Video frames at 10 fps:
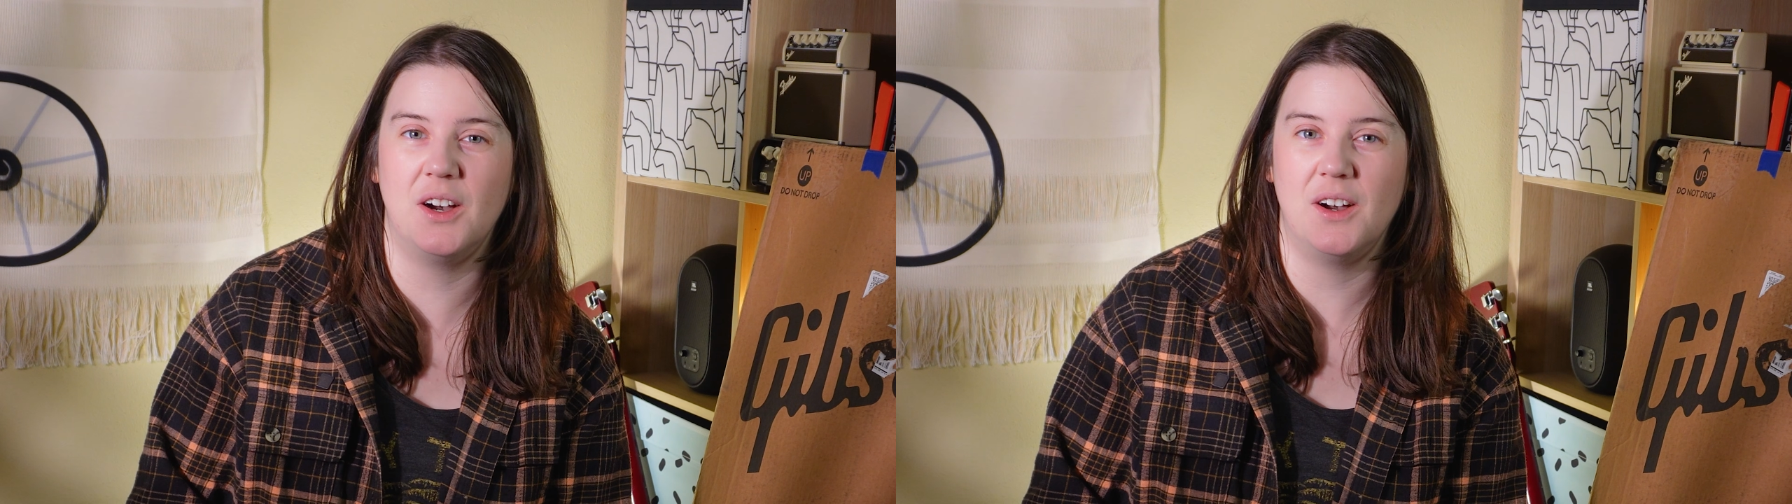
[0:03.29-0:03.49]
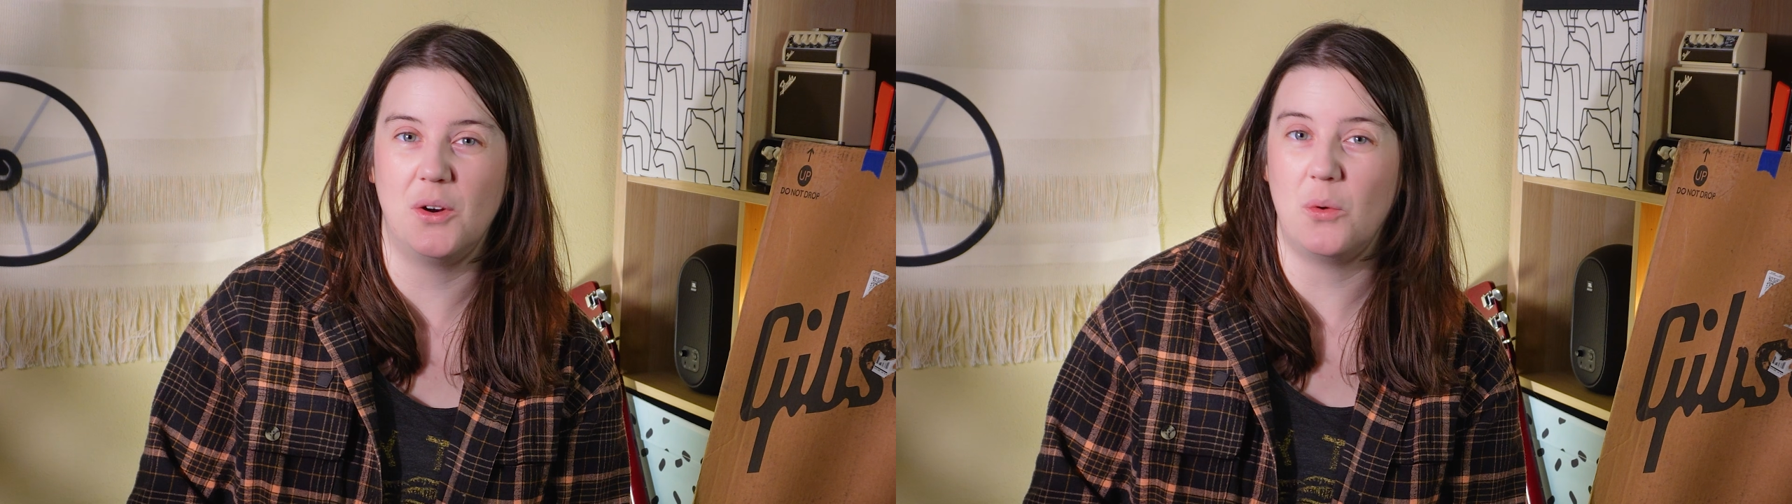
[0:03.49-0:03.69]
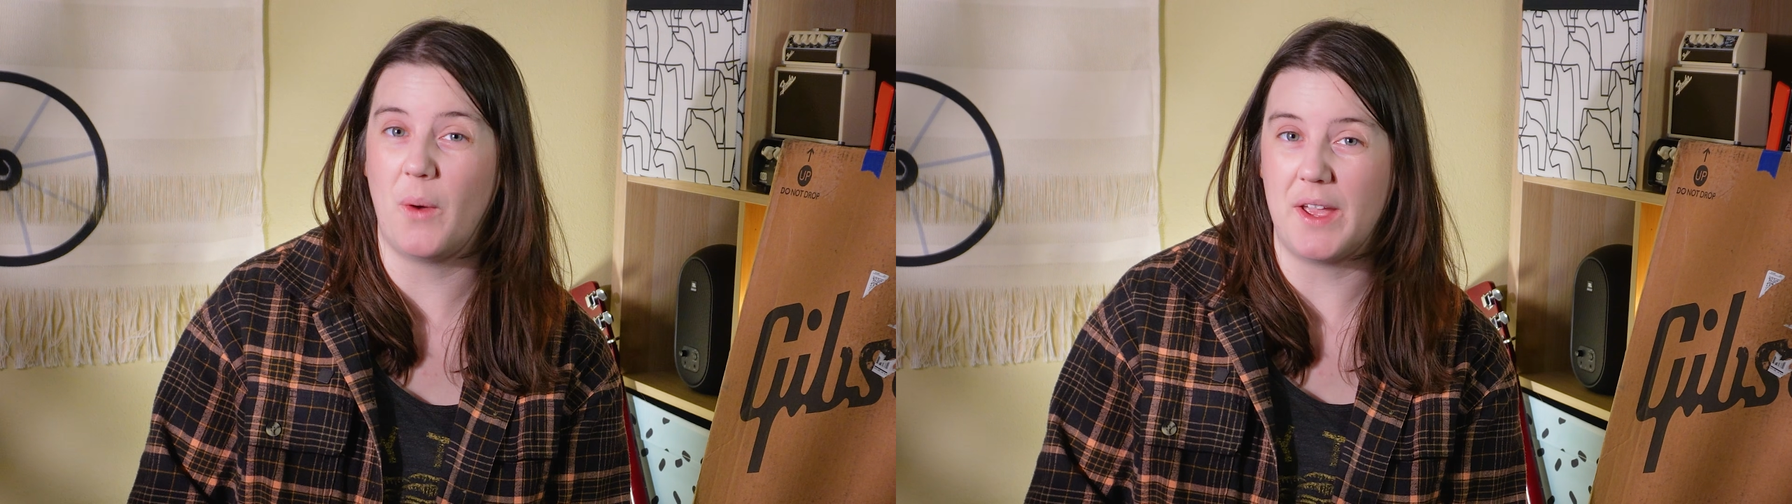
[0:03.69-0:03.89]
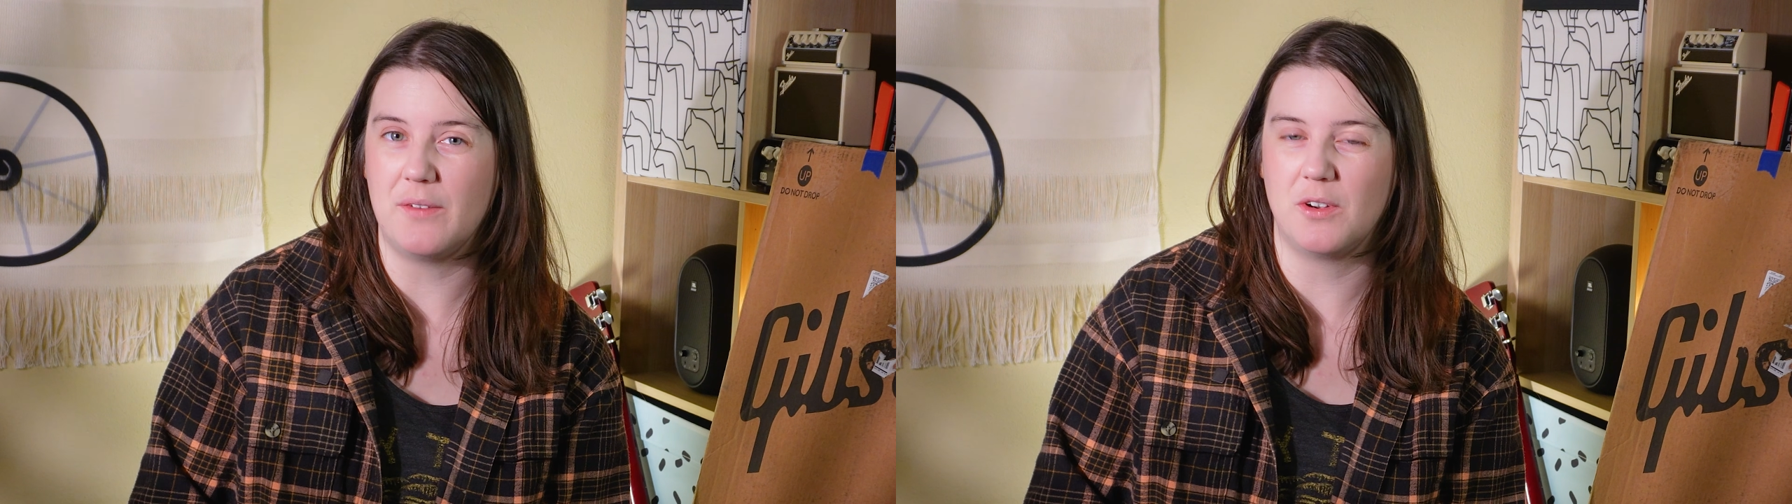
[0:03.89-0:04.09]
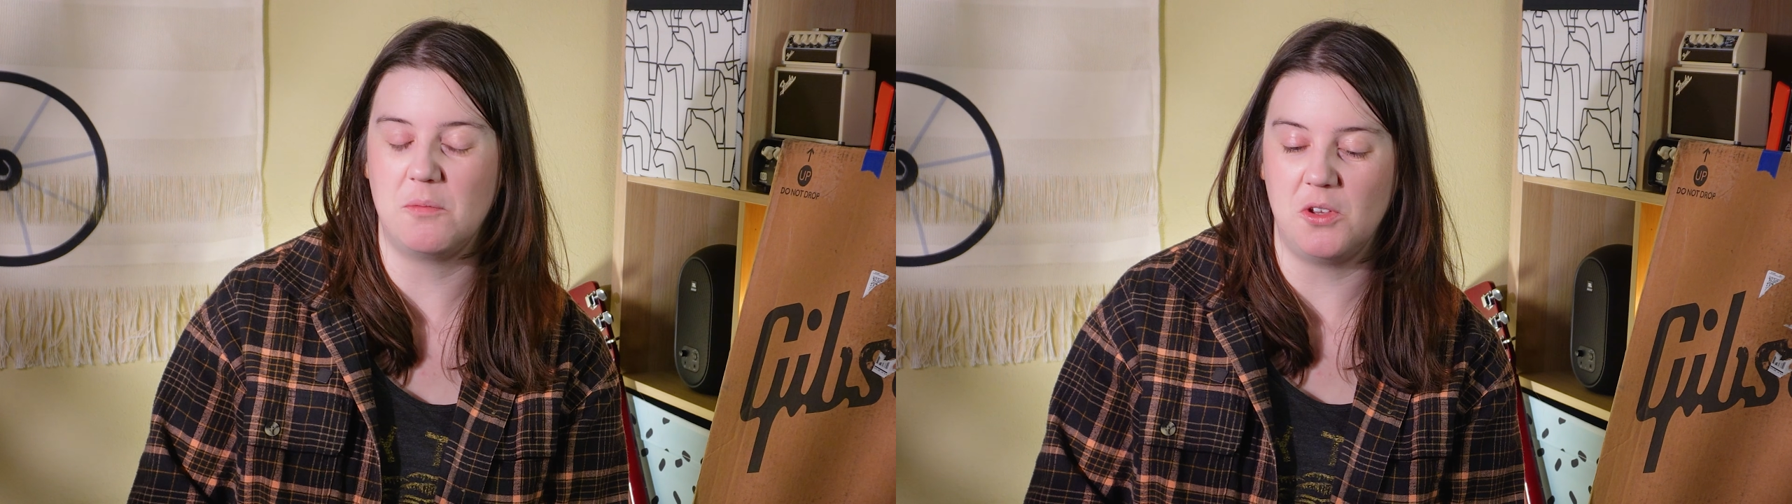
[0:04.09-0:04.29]
away
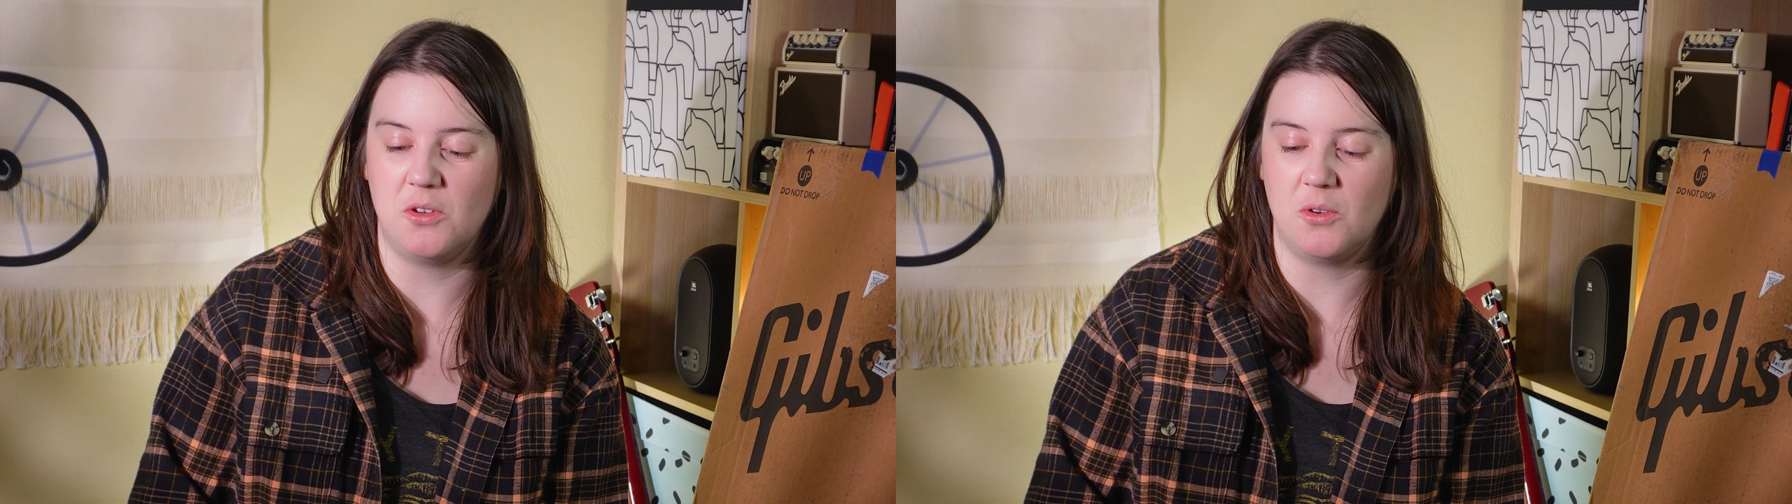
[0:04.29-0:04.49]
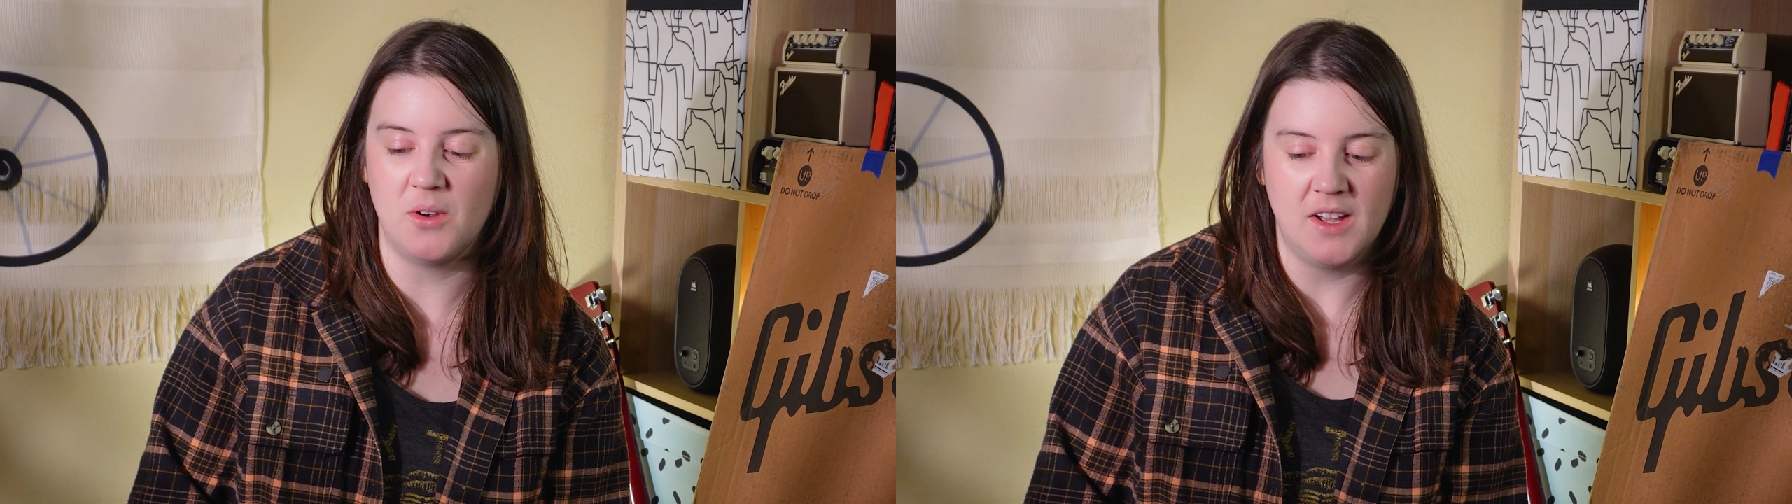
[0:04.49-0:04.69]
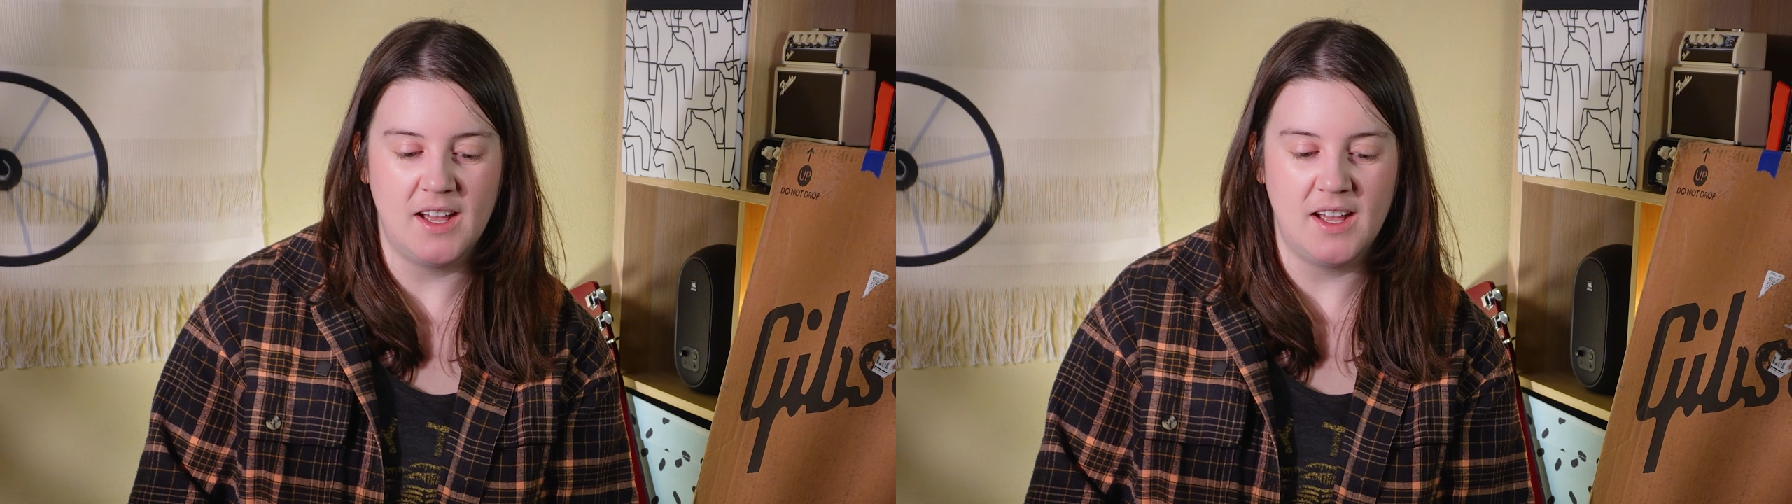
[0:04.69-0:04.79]
from you.